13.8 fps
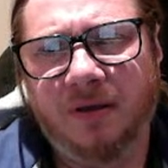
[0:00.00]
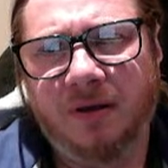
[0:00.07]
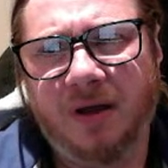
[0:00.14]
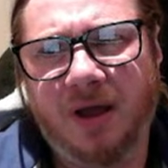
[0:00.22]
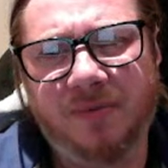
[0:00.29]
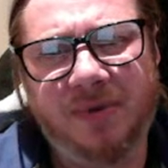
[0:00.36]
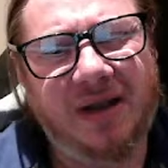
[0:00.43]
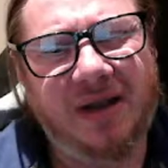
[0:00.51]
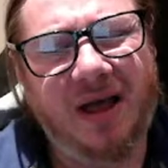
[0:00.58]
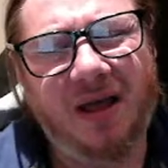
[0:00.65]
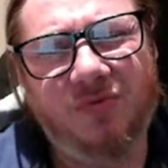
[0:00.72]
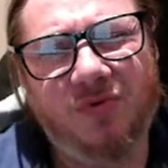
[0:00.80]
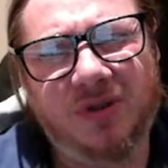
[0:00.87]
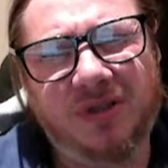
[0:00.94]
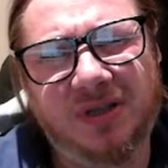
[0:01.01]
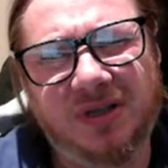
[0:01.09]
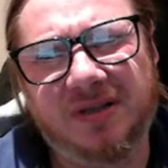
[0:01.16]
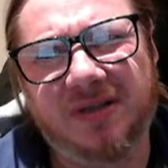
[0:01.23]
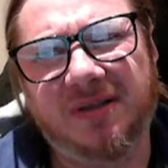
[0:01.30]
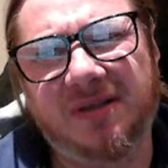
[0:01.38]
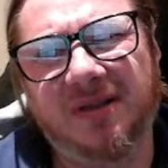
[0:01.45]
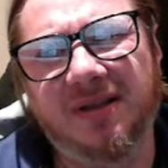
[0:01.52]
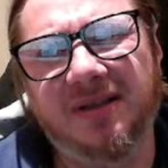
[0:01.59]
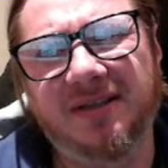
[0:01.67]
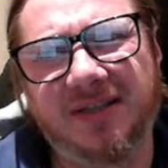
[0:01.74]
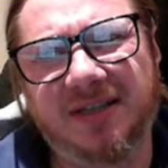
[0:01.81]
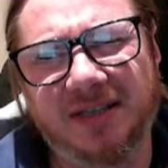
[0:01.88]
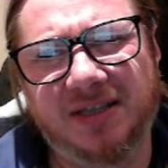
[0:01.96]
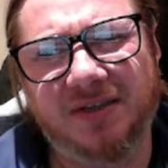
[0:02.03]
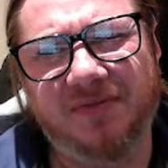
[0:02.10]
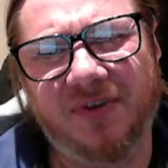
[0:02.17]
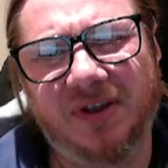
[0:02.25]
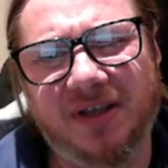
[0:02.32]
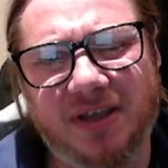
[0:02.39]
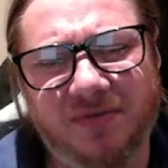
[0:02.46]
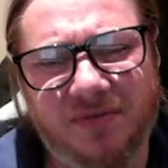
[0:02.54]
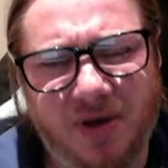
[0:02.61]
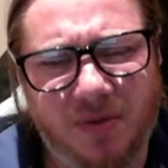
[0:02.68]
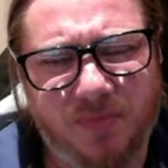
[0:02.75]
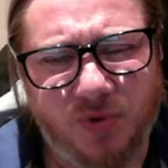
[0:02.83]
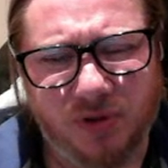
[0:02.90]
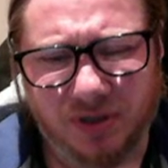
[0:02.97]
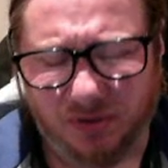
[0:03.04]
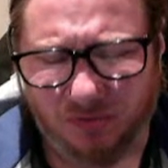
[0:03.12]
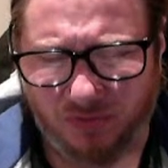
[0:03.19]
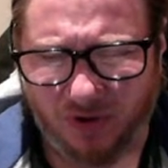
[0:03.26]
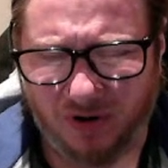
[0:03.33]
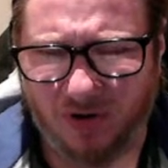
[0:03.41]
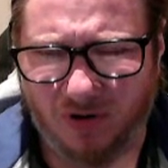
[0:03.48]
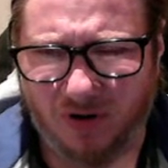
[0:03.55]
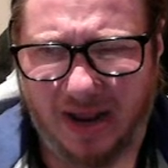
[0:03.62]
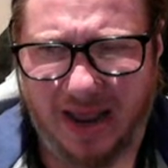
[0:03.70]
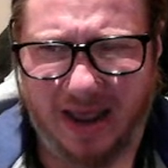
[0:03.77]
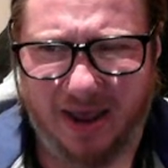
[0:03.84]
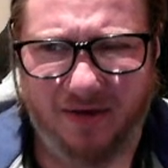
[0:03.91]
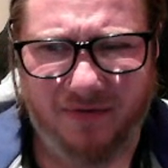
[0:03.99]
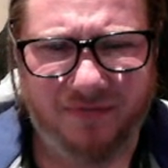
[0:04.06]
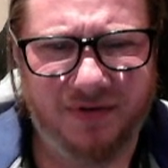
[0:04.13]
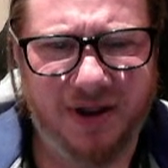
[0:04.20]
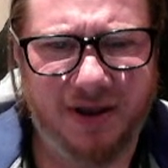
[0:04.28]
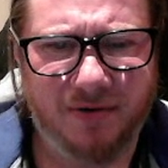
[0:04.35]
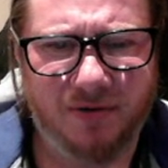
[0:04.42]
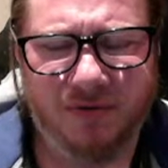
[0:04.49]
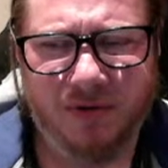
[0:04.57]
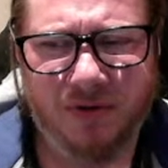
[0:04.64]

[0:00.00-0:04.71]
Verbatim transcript: I mean, I wouldn't instinctively give up on the rook on f now.